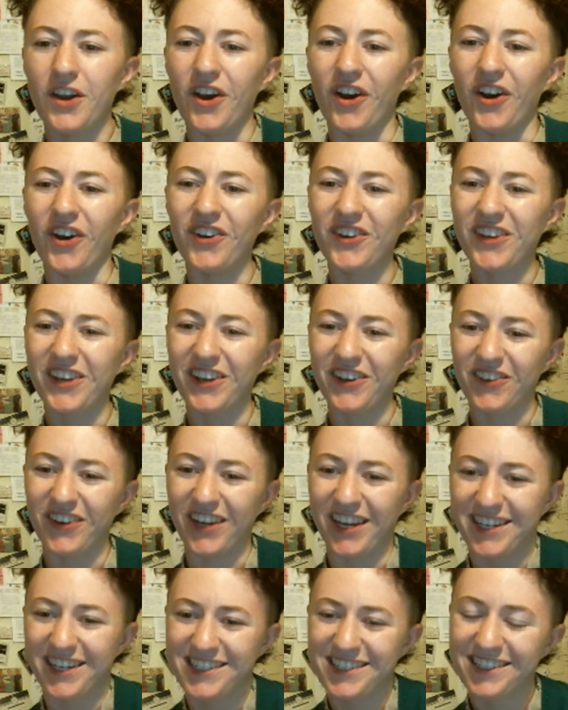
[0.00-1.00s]
Okay,
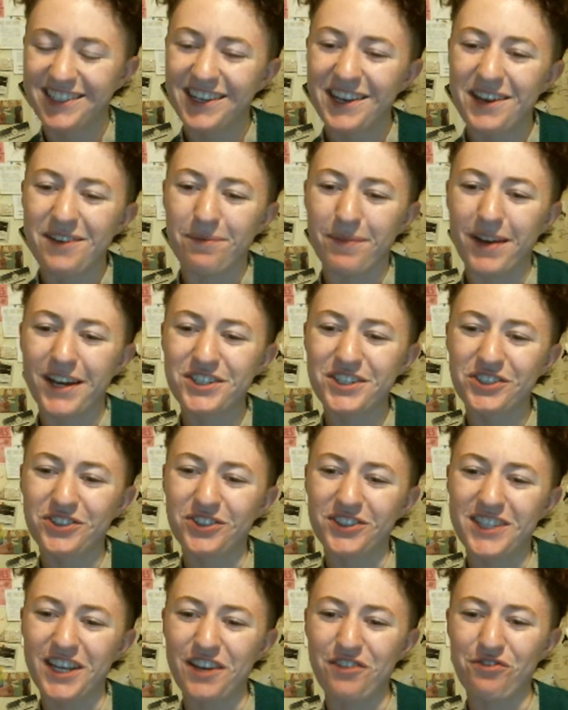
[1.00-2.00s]
wait. Magical
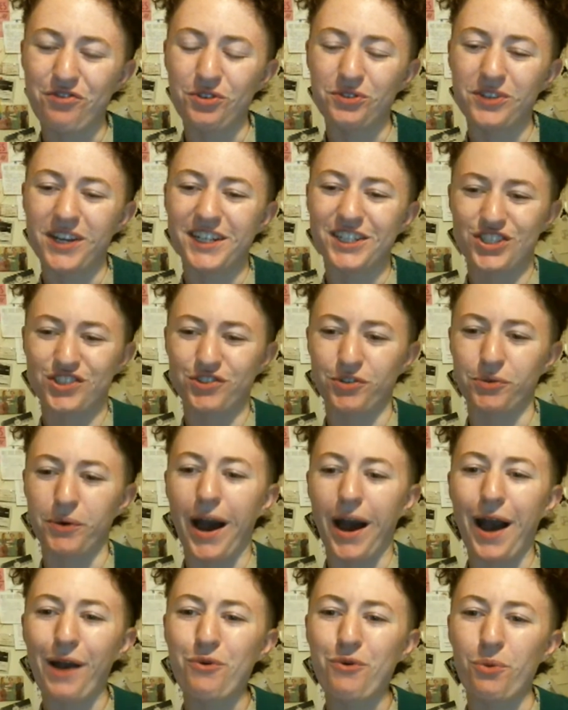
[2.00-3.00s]
Typhoon Lady just threw
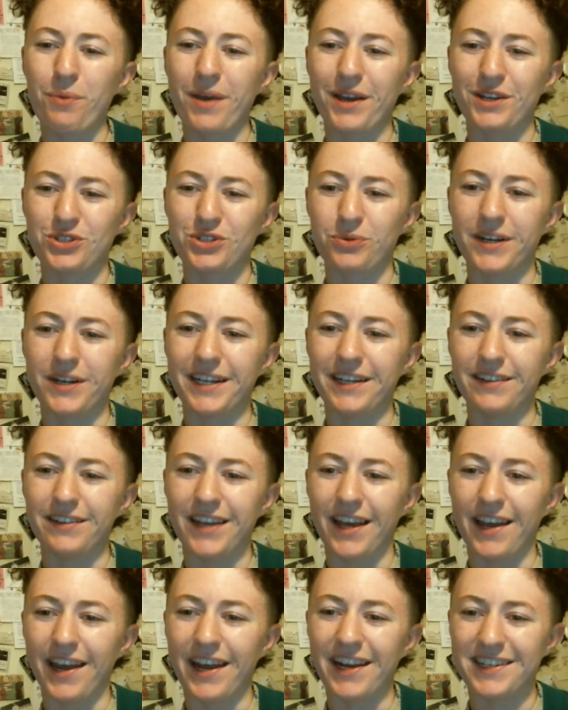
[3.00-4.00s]
Aquaman
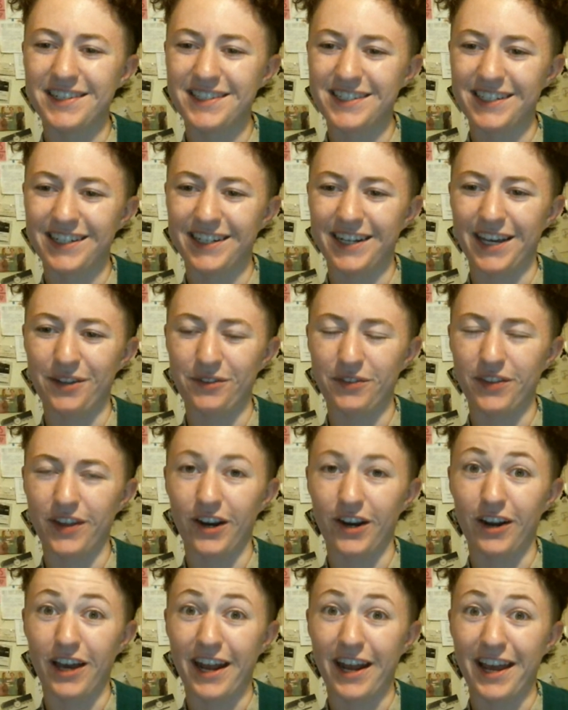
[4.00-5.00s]
2018 out
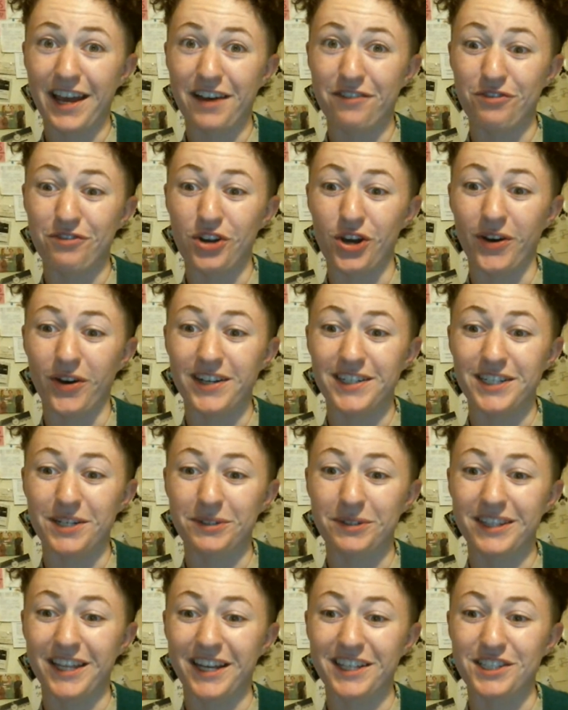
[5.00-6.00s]
there, and I have no idea what
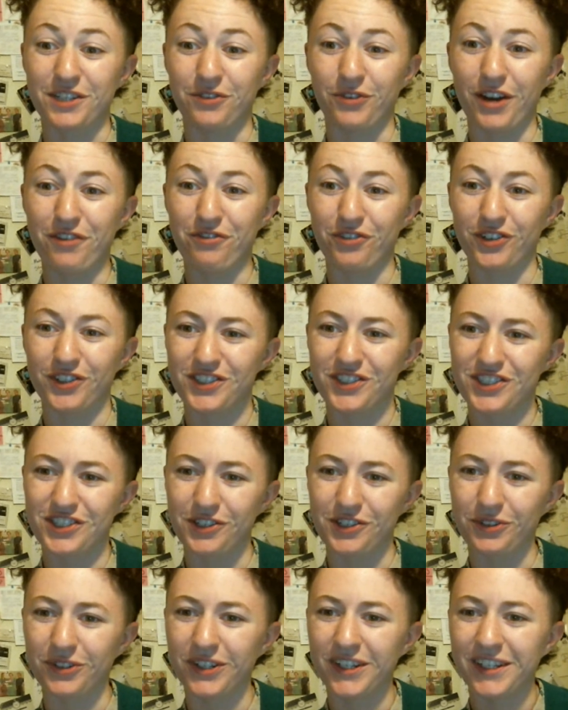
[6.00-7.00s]
that's in reference to.
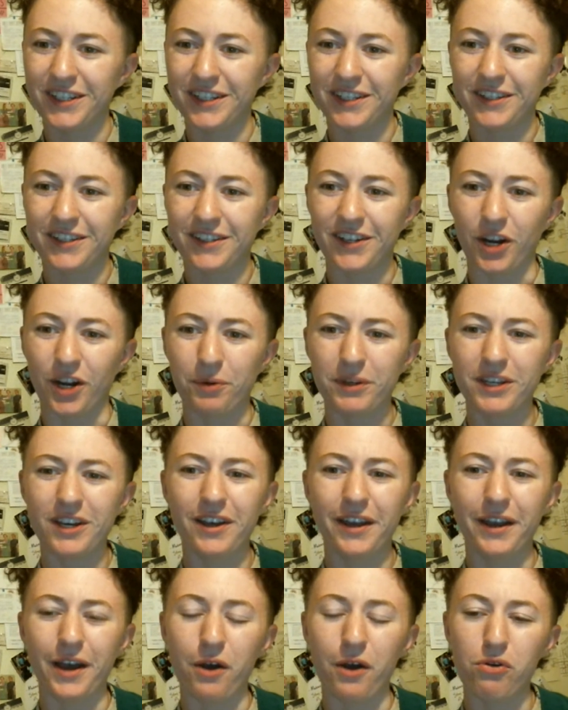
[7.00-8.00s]
Are we
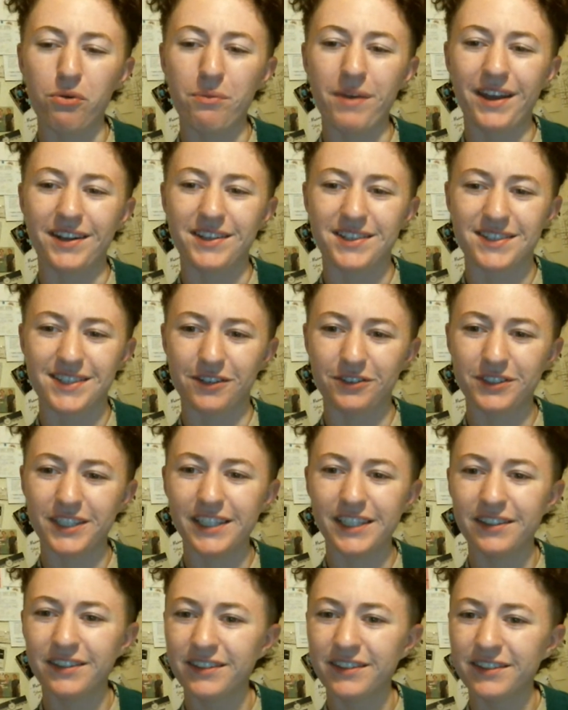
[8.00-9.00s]
calling Aquaman a
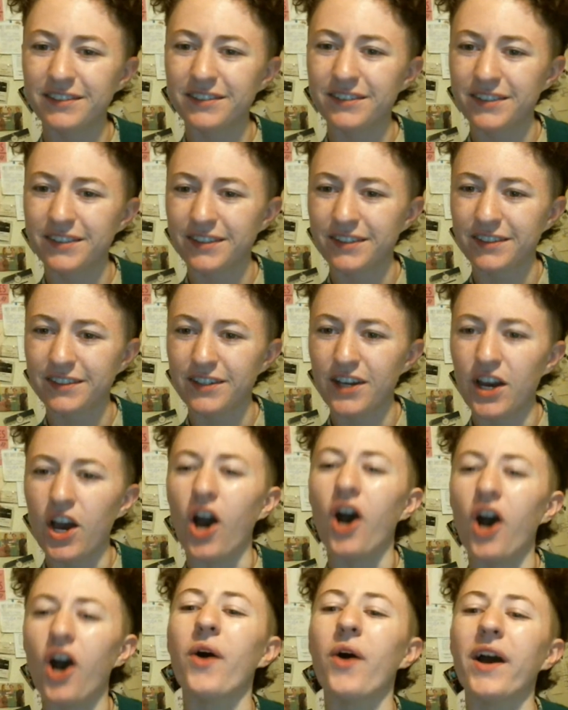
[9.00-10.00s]
silky?
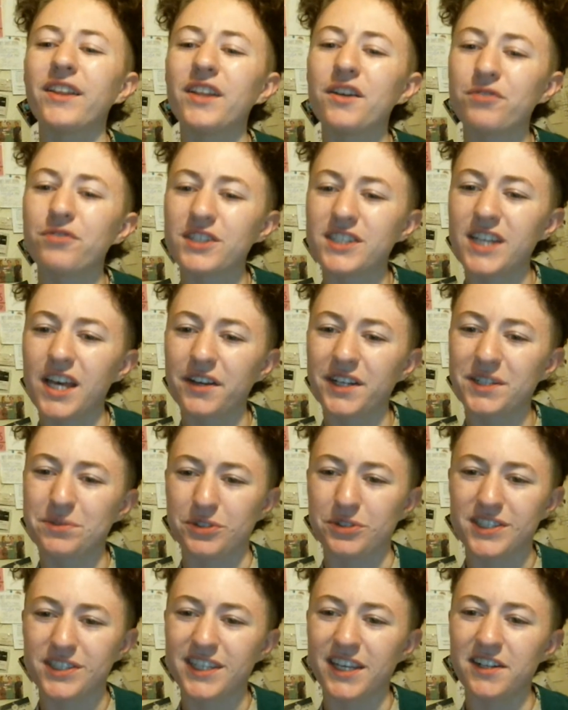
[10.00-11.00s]
Oh, I love retellings where
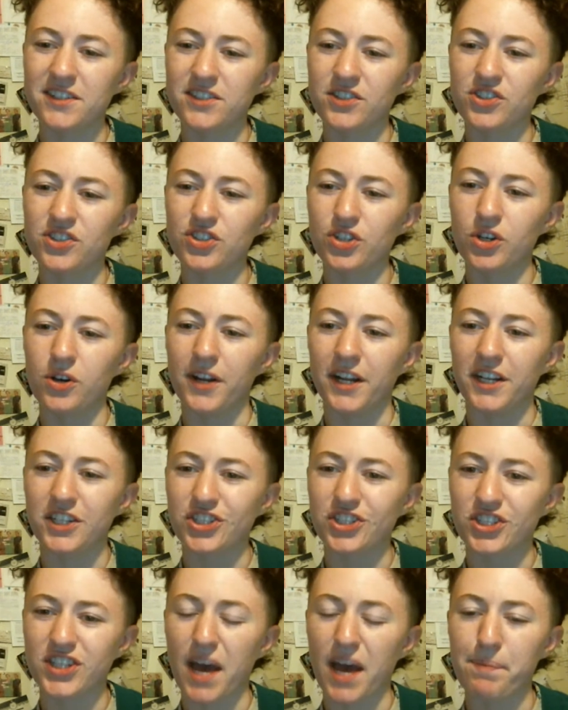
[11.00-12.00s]
the skin isn't stolen and it's
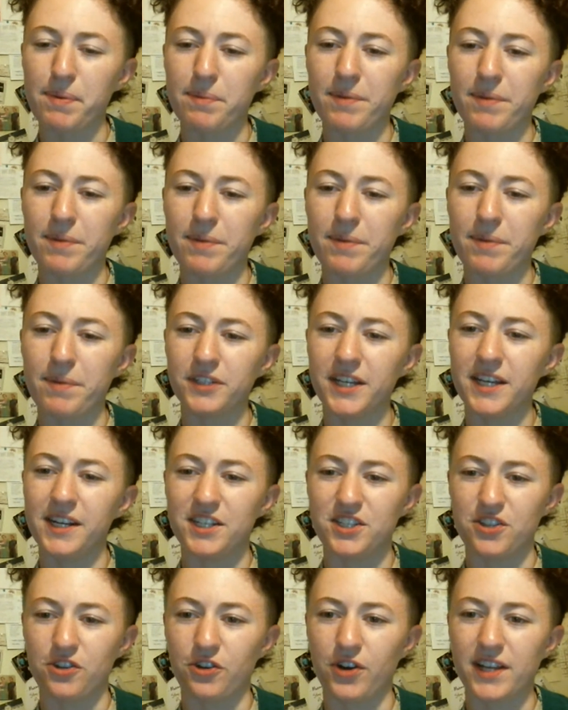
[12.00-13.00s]
just happy magical
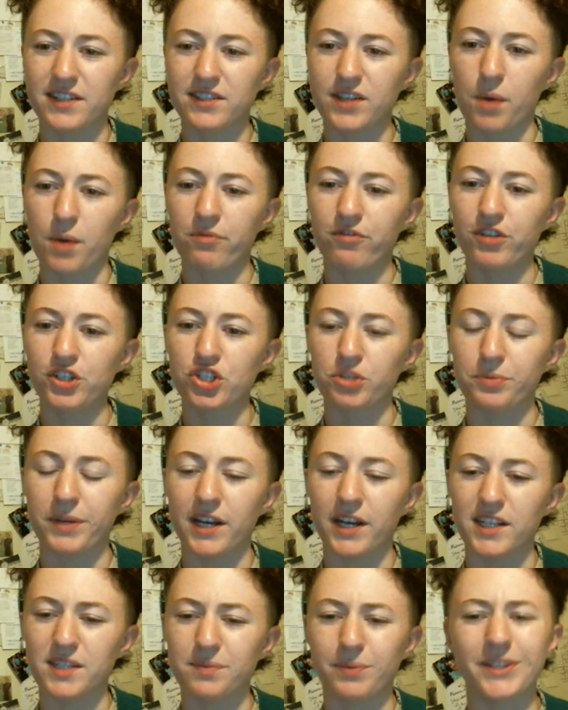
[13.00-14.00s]
ladies and their nice calm
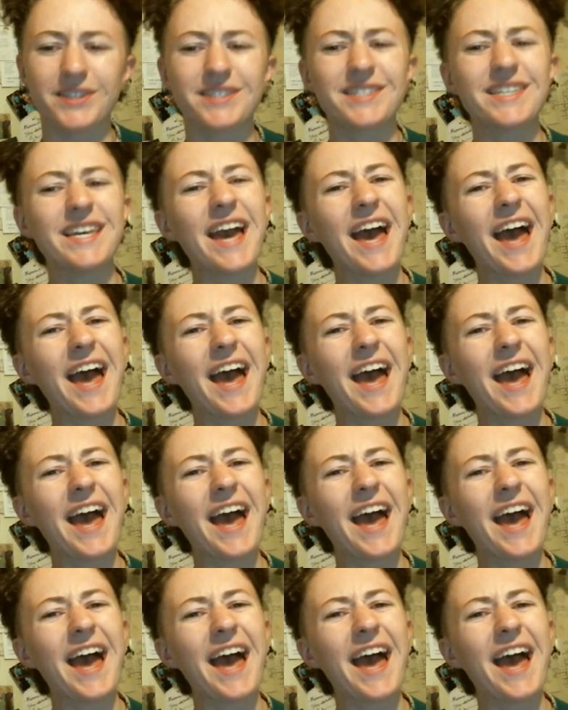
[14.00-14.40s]
fisherman husbands.